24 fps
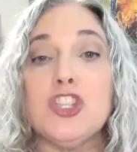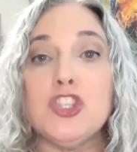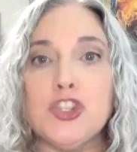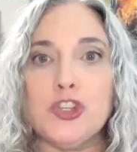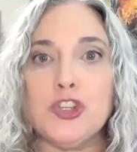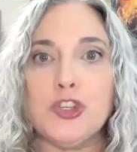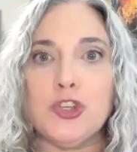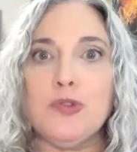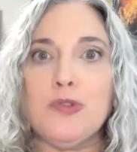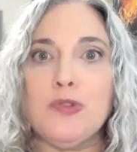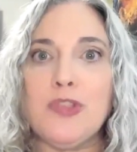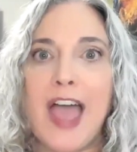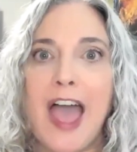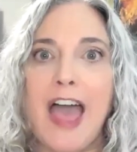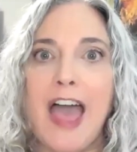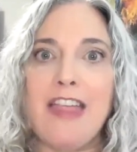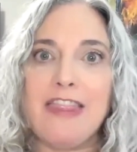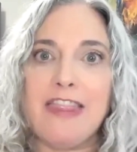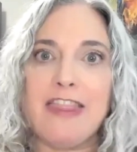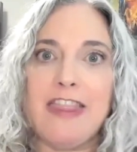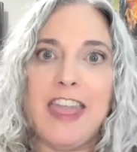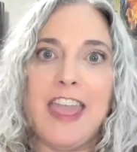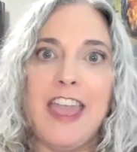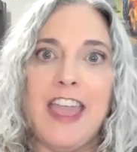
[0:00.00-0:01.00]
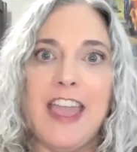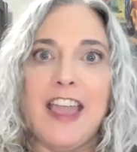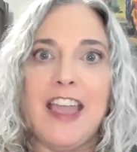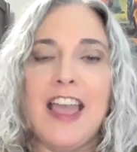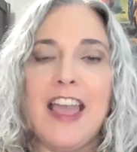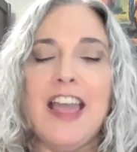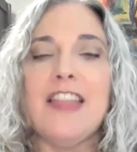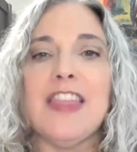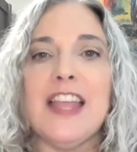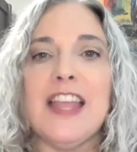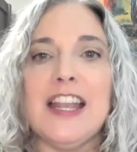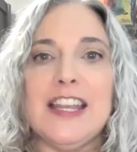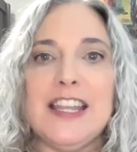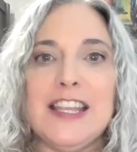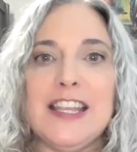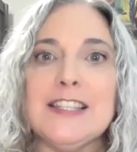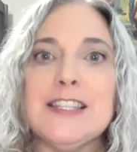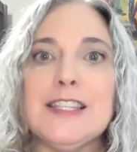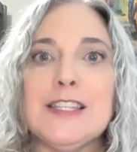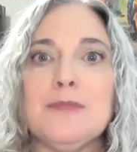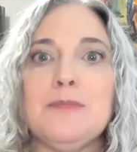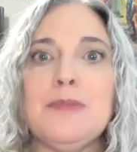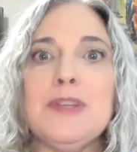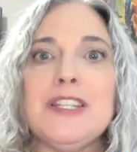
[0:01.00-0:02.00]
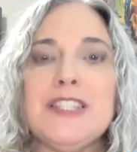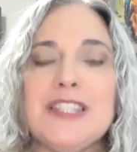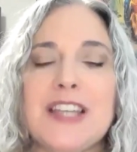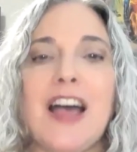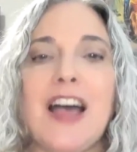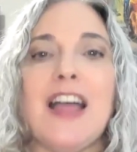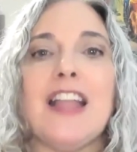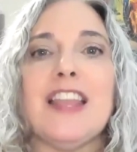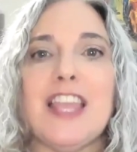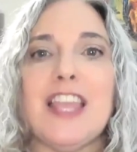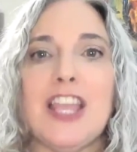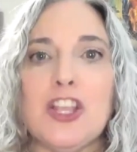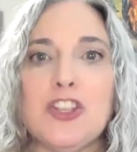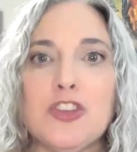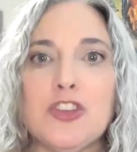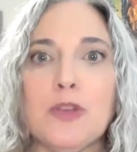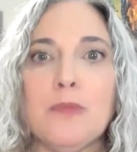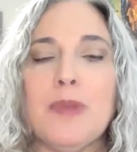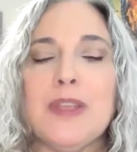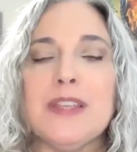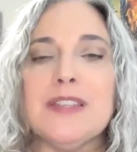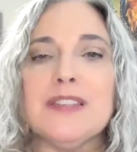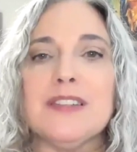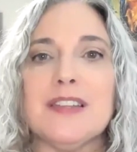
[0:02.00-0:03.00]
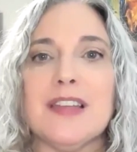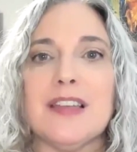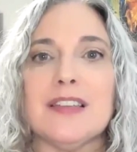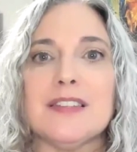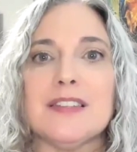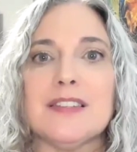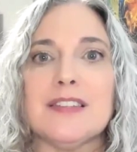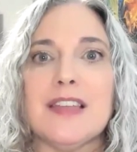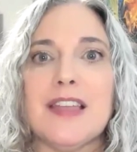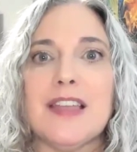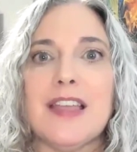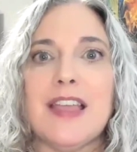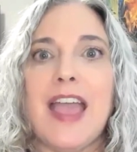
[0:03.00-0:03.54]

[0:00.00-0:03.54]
Do that thing that needs to be done in your business.